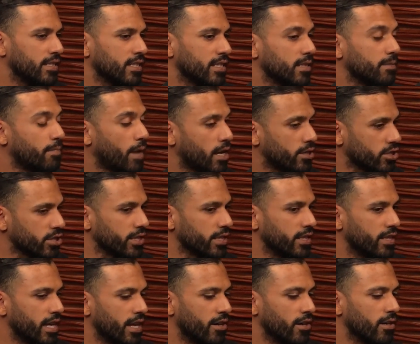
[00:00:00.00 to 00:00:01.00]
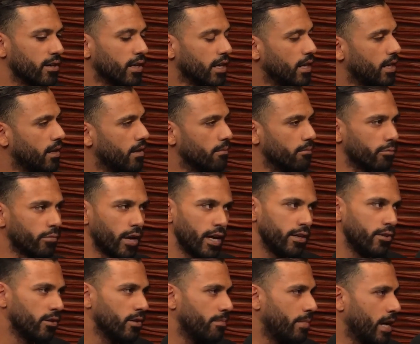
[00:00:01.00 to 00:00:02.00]
especially that are brand
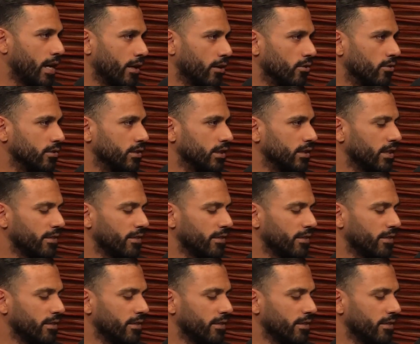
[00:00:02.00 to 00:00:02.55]
new to Bang & Olufsen.